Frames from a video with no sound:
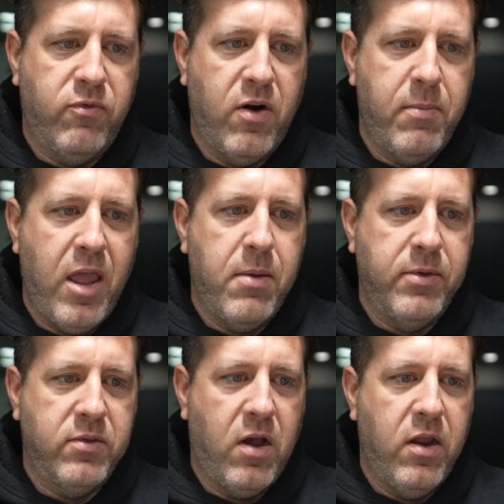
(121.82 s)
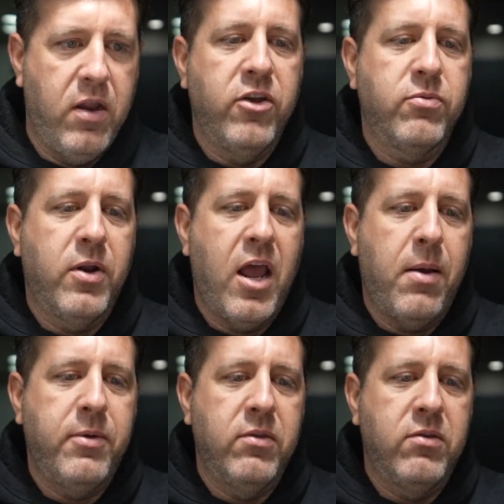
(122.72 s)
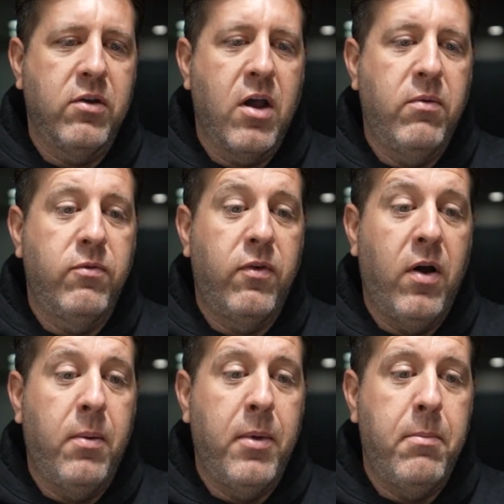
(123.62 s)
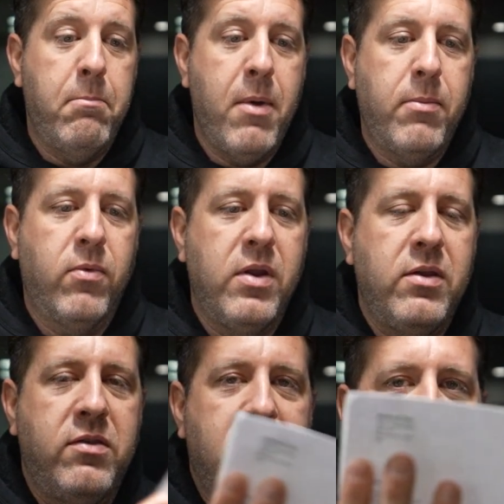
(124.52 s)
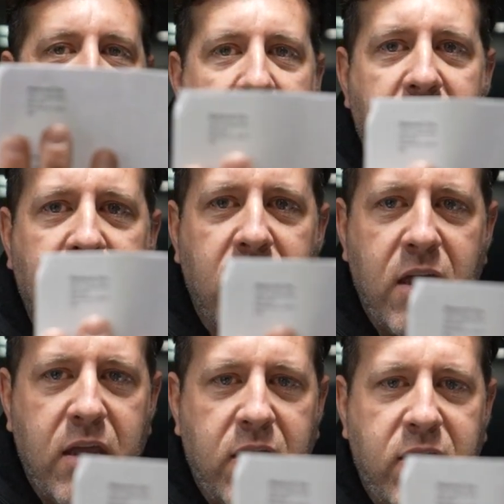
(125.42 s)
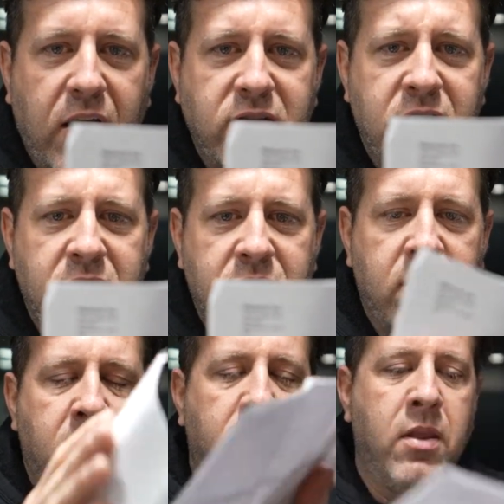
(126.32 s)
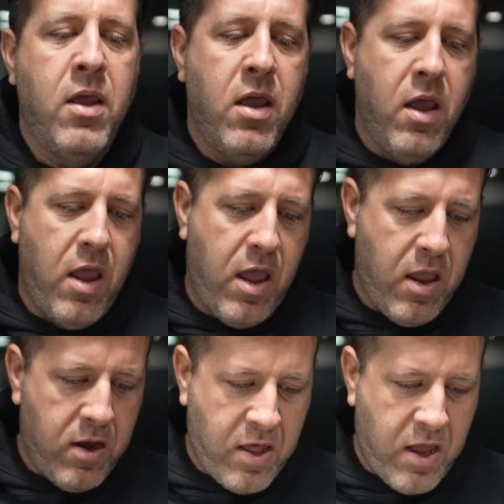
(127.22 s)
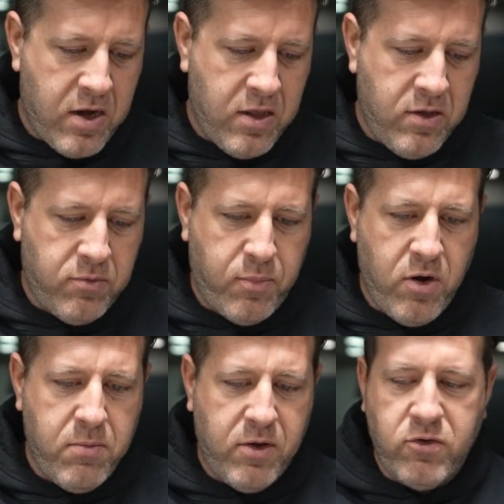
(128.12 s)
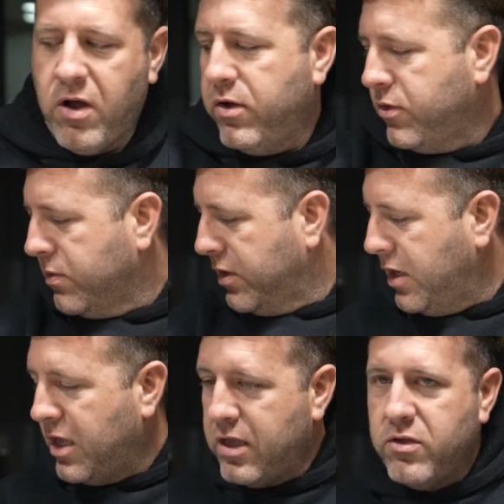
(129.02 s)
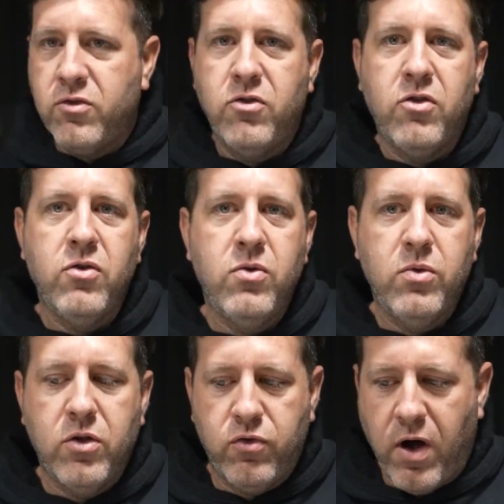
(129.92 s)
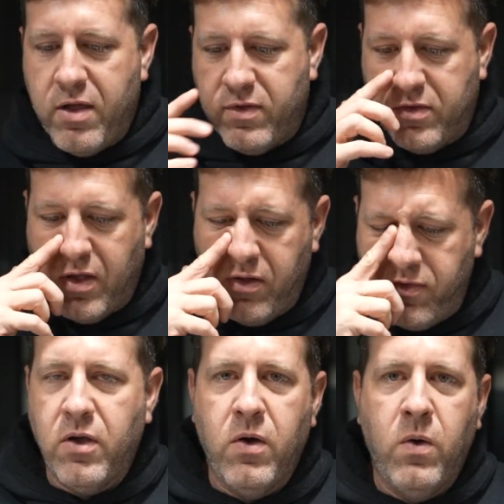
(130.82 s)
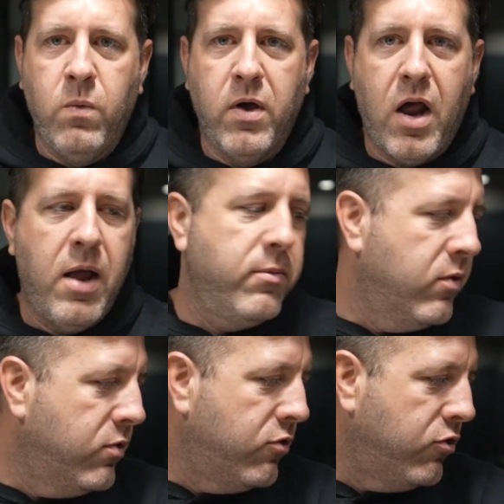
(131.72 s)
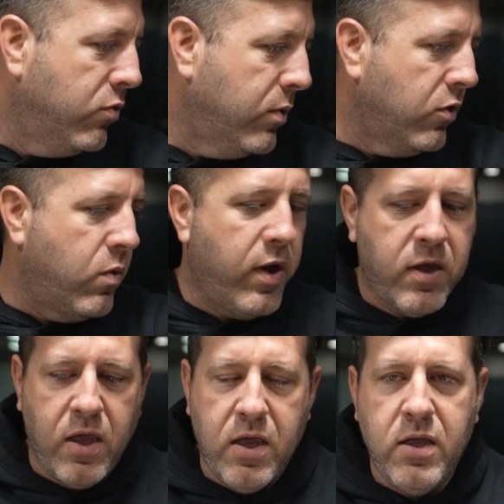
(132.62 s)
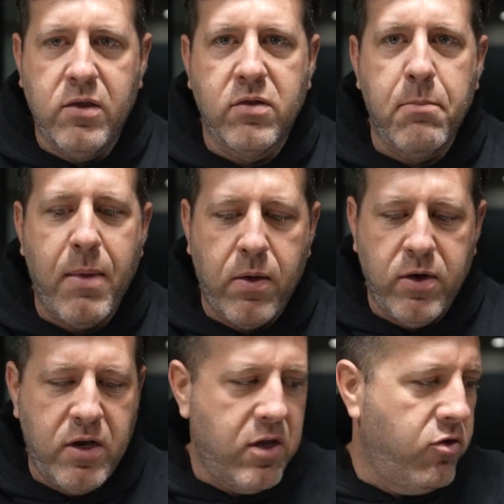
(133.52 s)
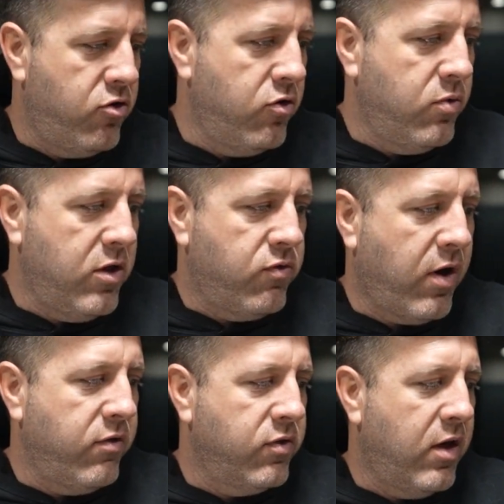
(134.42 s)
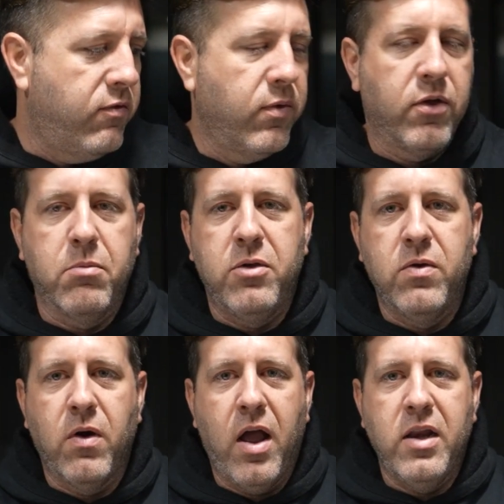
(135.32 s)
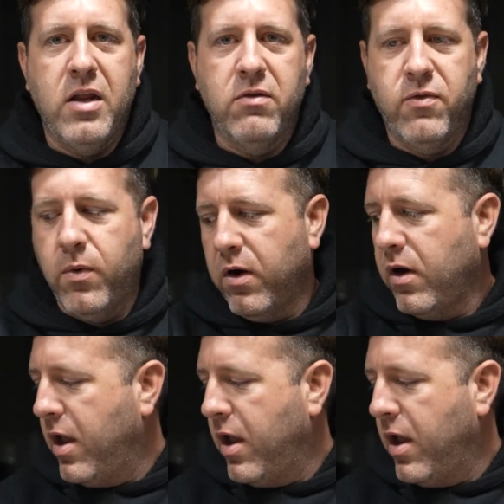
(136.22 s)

from Amazon. This one happens to come from Memory C Inc. in Texas. And that is pretty much all there really is to the drive itself. So what I'm going to do real quick is mount it into the drive sled for the computer I need it for,